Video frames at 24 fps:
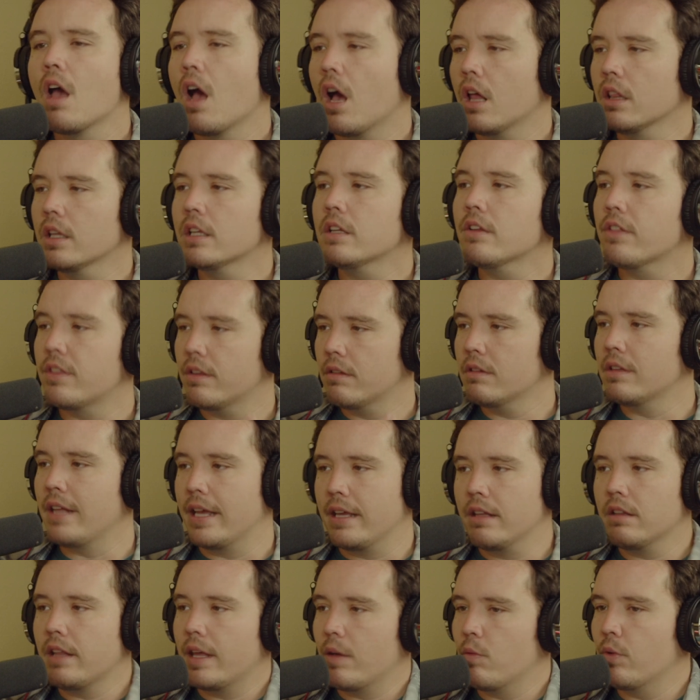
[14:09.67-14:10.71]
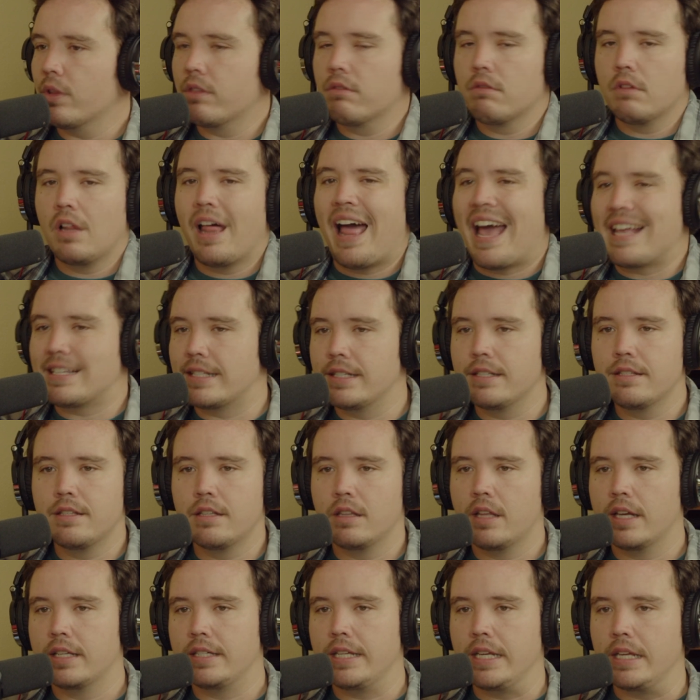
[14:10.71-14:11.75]
a little like with classes in
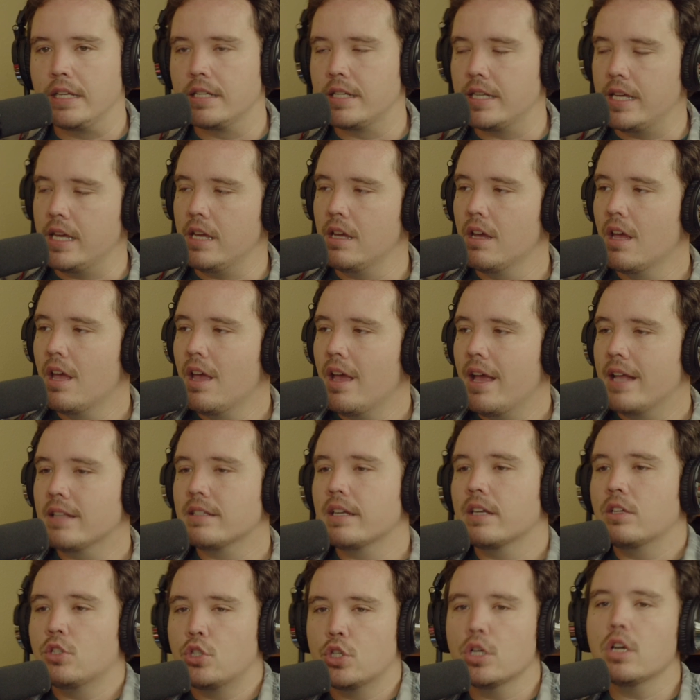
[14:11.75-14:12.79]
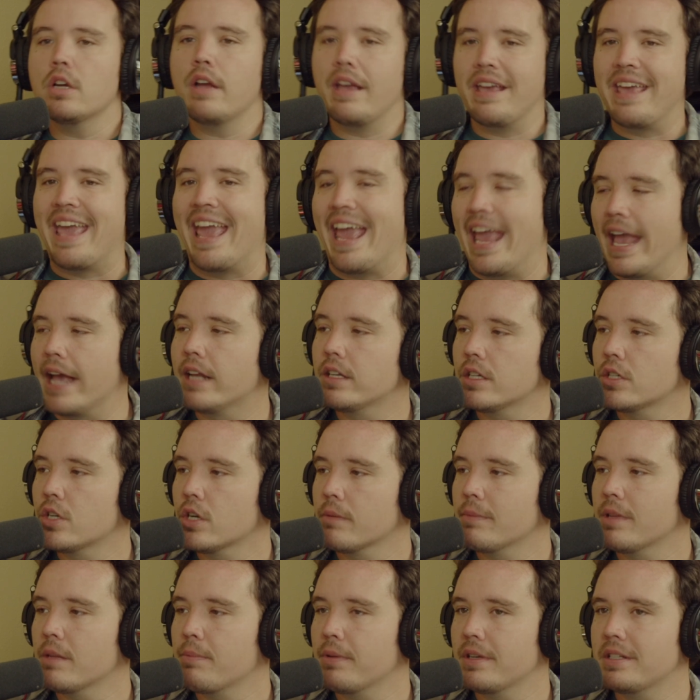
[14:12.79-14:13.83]
like D&D, it's like sure it can
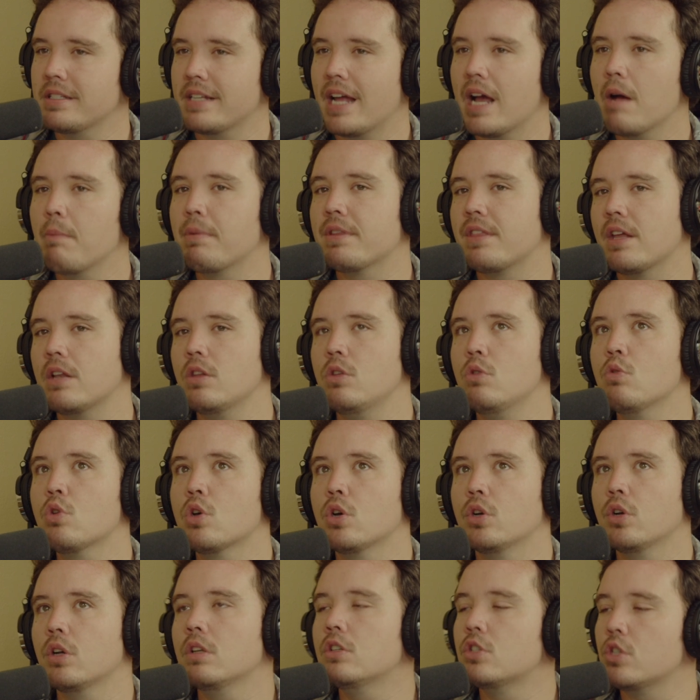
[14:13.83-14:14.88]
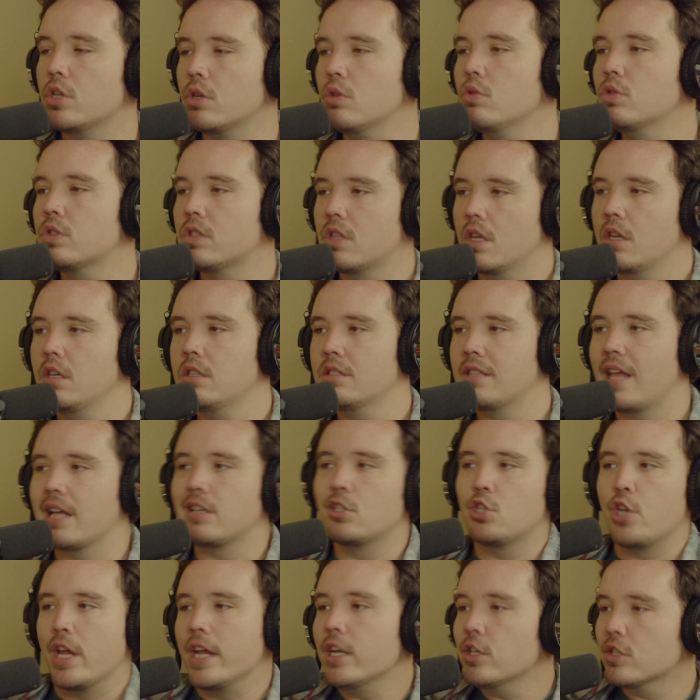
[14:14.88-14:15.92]
determine the play style, but then you could choose things that
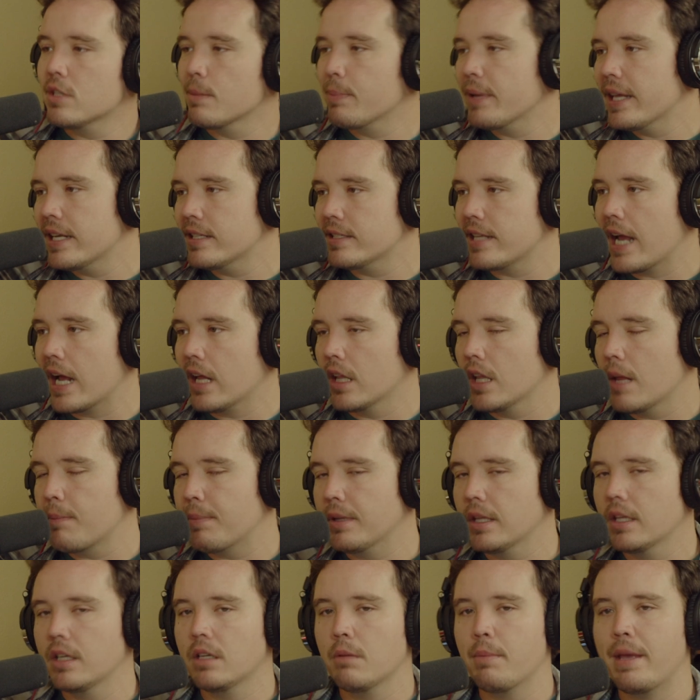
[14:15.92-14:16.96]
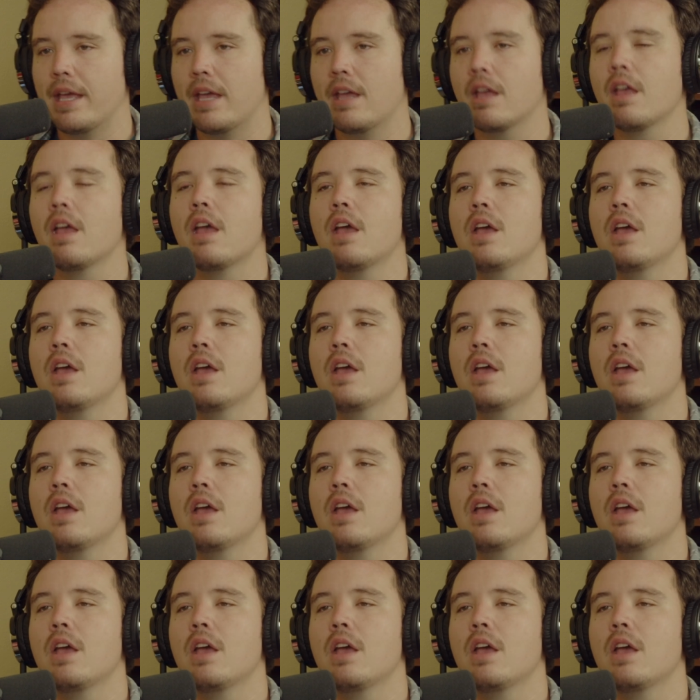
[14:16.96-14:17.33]
change the play style up a little bit.